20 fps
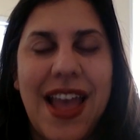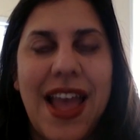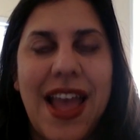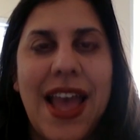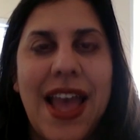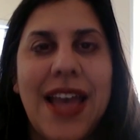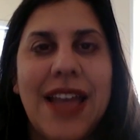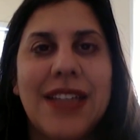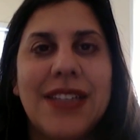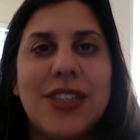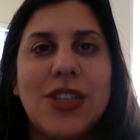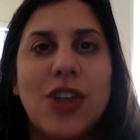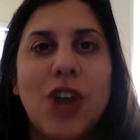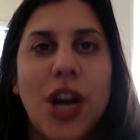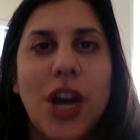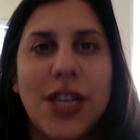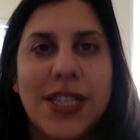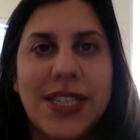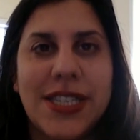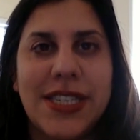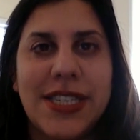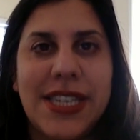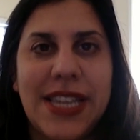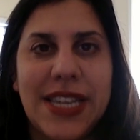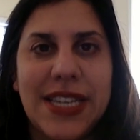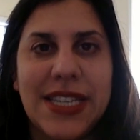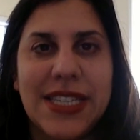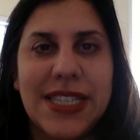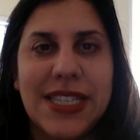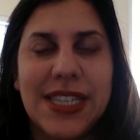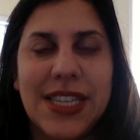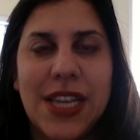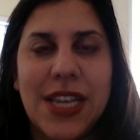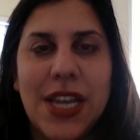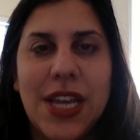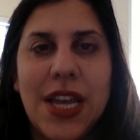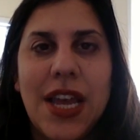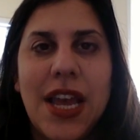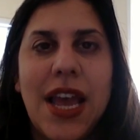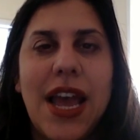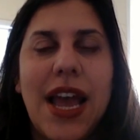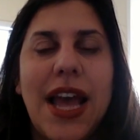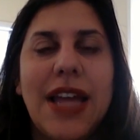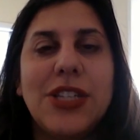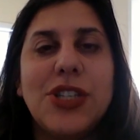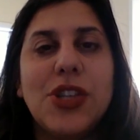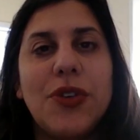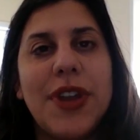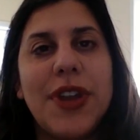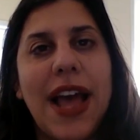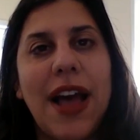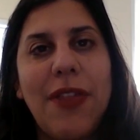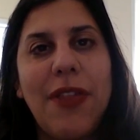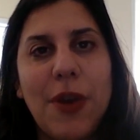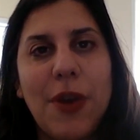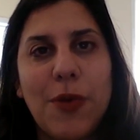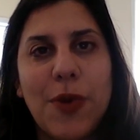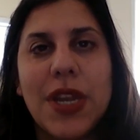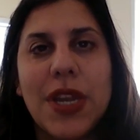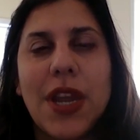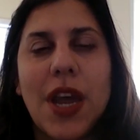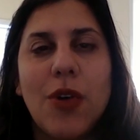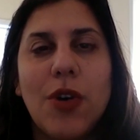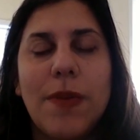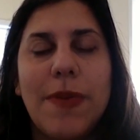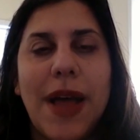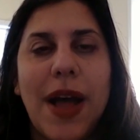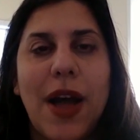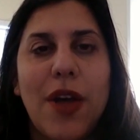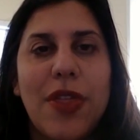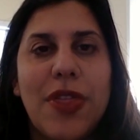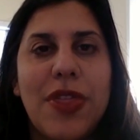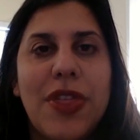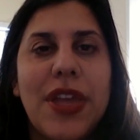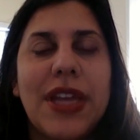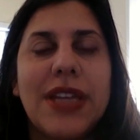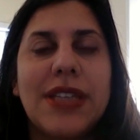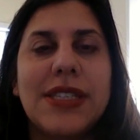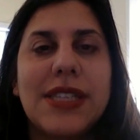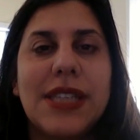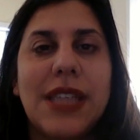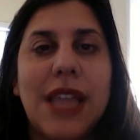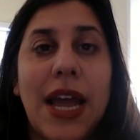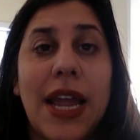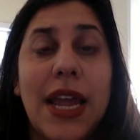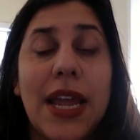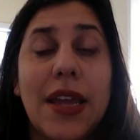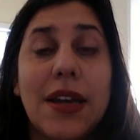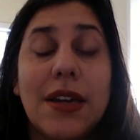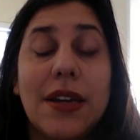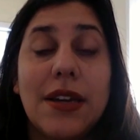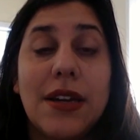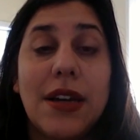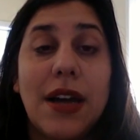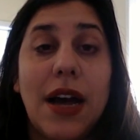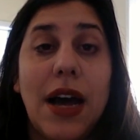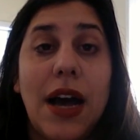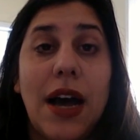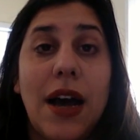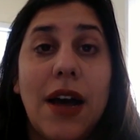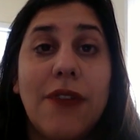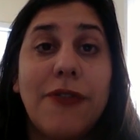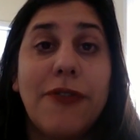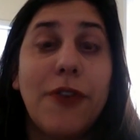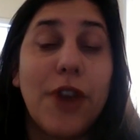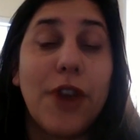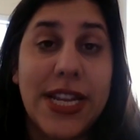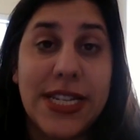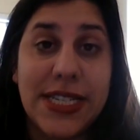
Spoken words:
and cause disease. And so now that we know about things like, for